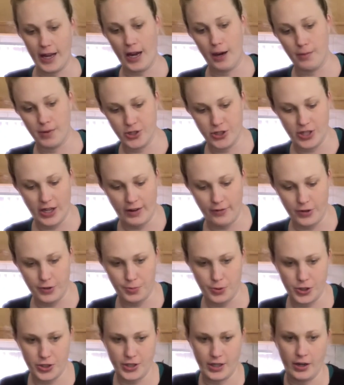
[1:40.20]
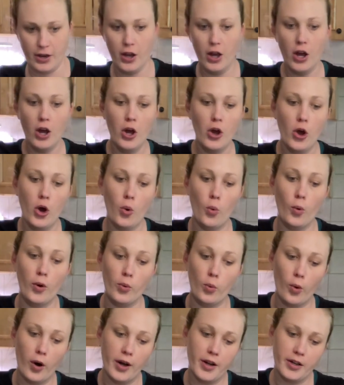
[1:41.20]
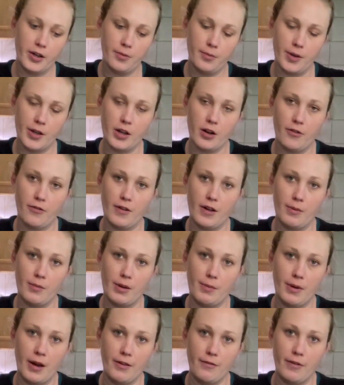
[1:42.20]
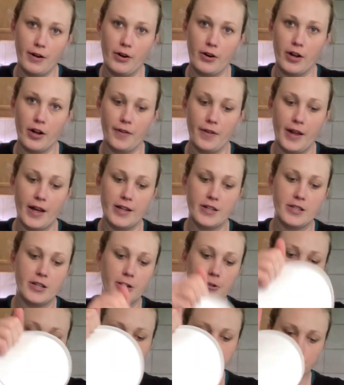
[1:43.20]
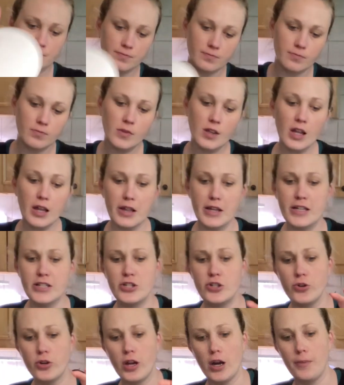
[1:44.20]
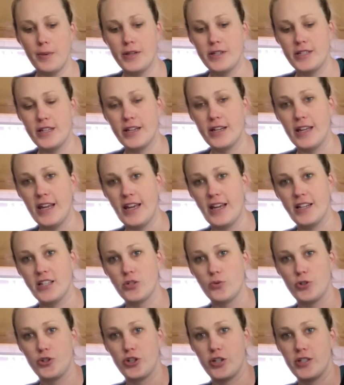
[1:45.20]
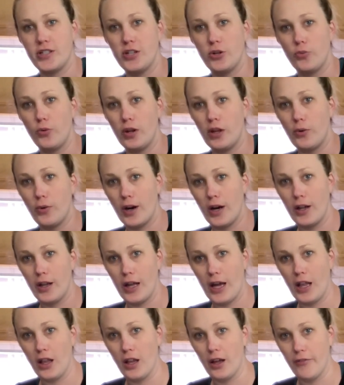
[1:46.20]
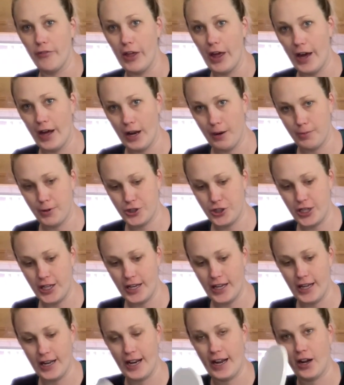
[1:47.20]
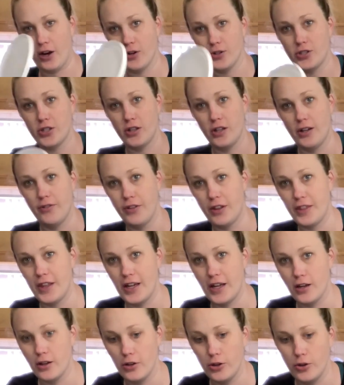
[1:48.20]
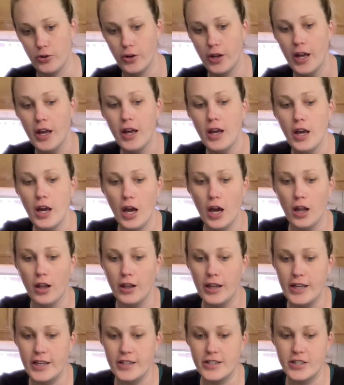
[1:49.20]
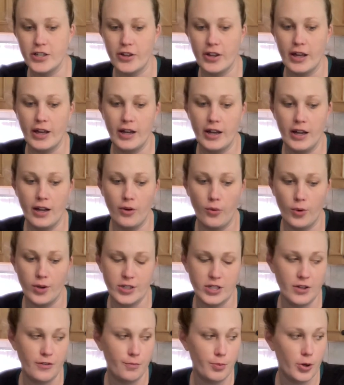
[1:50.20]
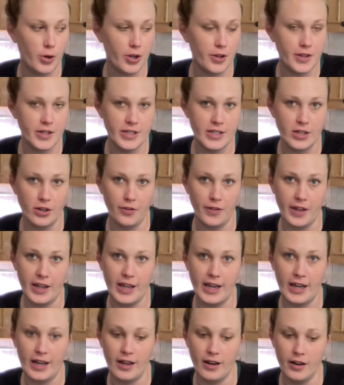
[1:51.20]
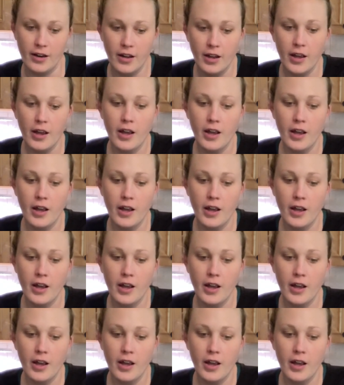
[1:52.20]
how much the average person would want, but your family might vary on that. So, these do come in tin cans, which are sealed really well. I love that. I appreciate it. And I also love that they include a lid so that once you've broken the seal on the can